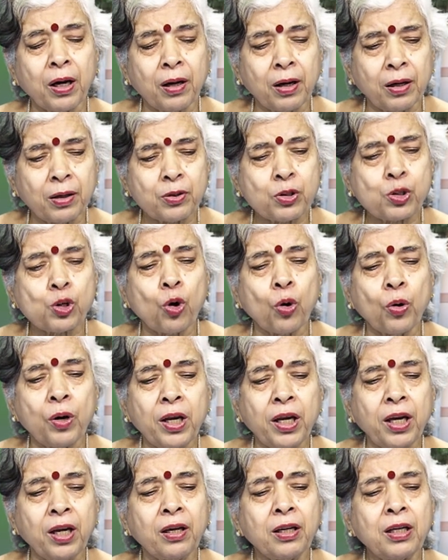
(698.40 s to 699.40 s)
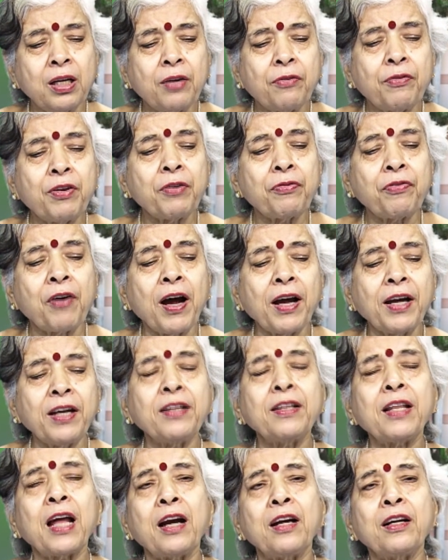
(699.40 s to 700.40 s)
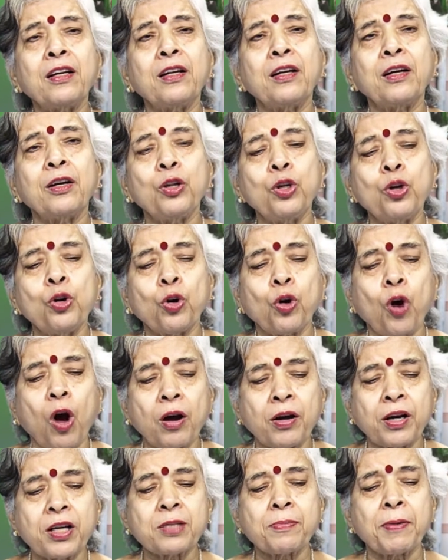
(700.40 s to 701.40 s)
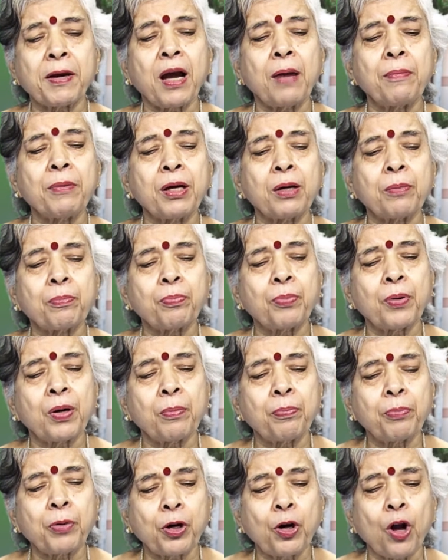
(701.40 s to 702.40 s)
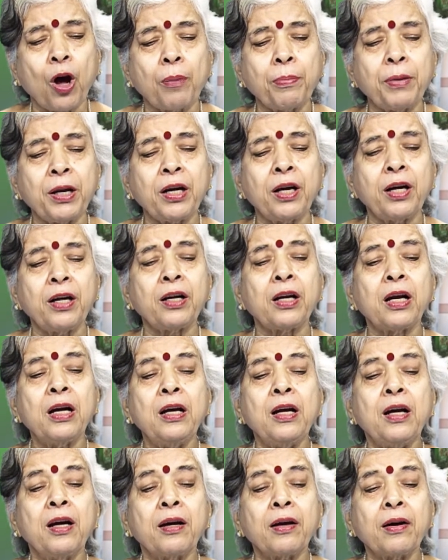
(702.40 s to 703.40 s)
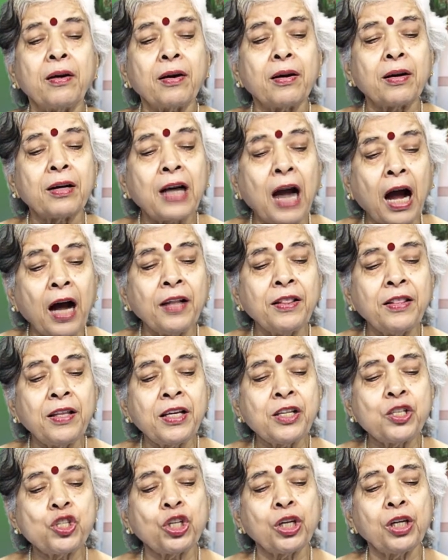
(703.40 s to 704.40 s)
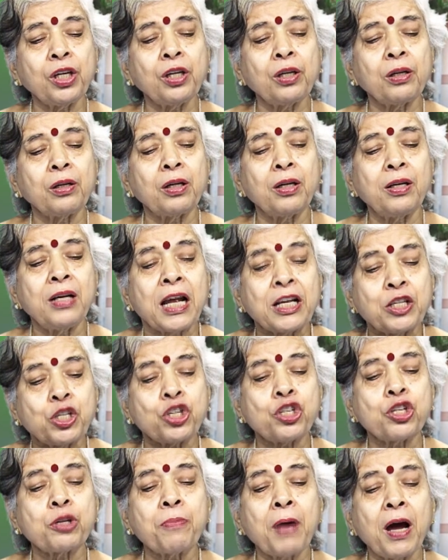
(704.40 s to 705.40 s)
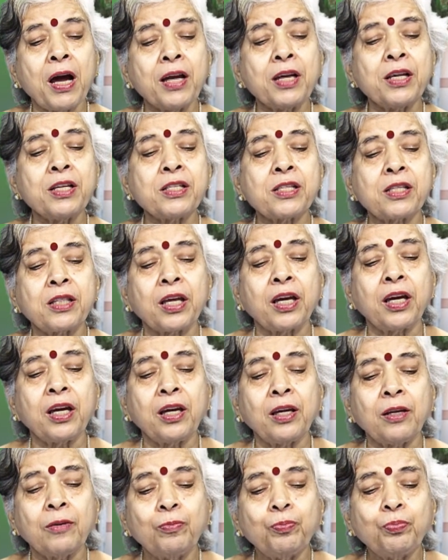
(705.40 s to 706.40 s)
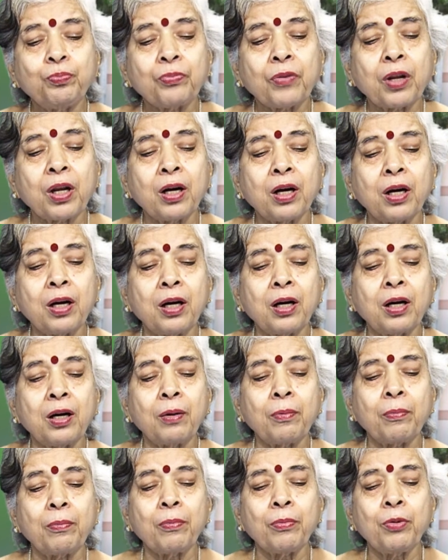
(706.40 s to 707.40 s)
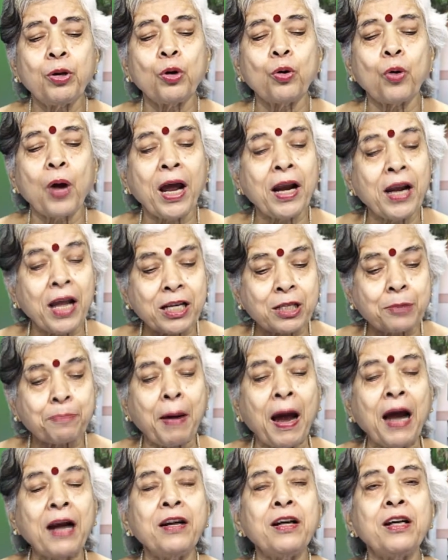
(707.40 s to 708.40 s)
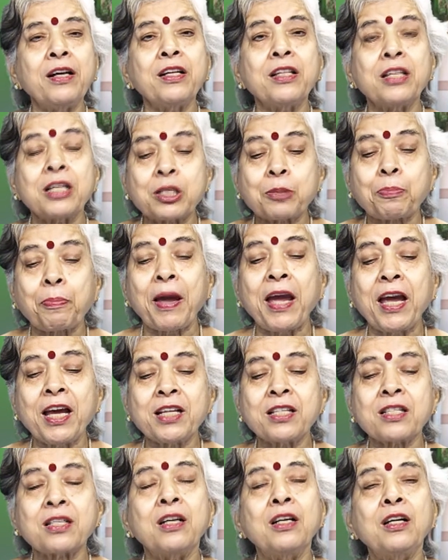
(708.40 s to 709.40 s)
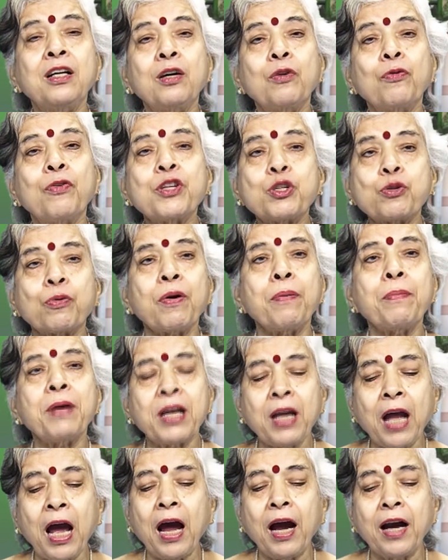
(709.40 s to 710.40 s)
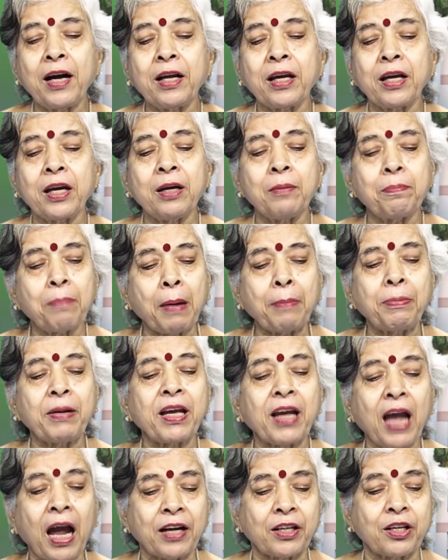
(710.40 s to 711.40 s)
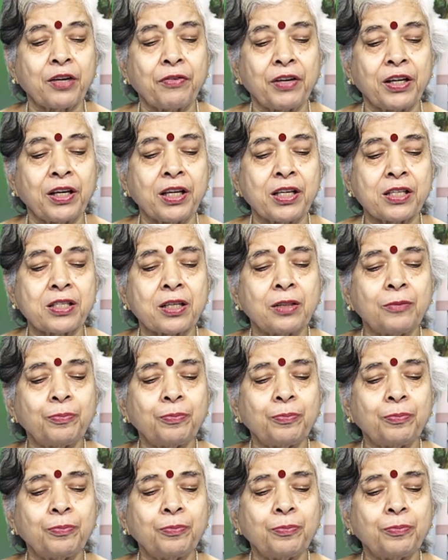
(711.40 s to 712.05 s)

slowly we find that Congress becoming predominant. Gandhiji legitimized the and expanded the space which women had in public activities.